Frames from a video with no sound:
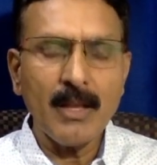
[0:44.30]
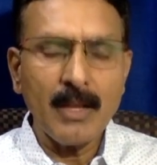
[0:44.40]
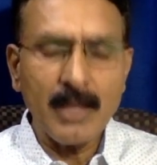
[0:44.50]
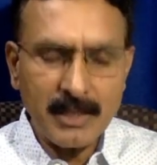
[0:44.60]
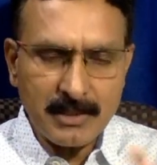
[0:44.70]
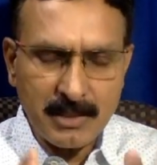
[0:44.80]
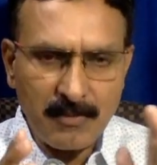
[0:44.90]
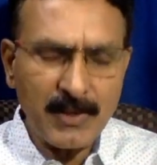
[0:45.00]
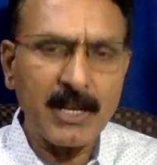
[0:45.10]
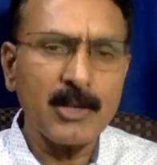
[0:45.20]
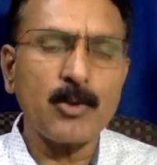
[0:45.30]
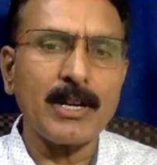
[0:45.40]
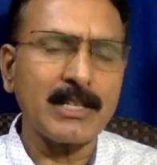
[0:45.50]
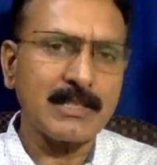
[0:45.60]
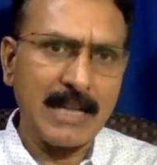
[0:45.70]
It is difficult to
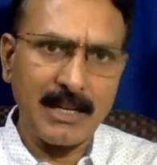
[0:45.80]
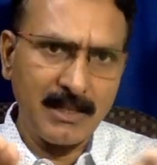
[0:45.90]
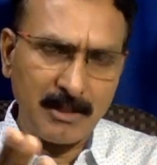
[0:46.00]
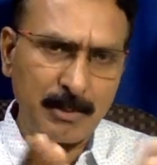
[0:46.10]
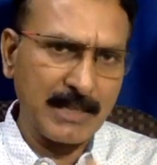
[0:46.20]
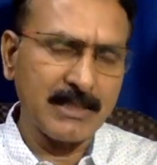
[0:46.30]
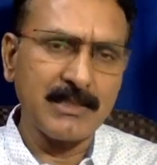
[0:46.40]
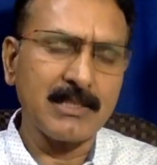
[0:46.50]
understand in the present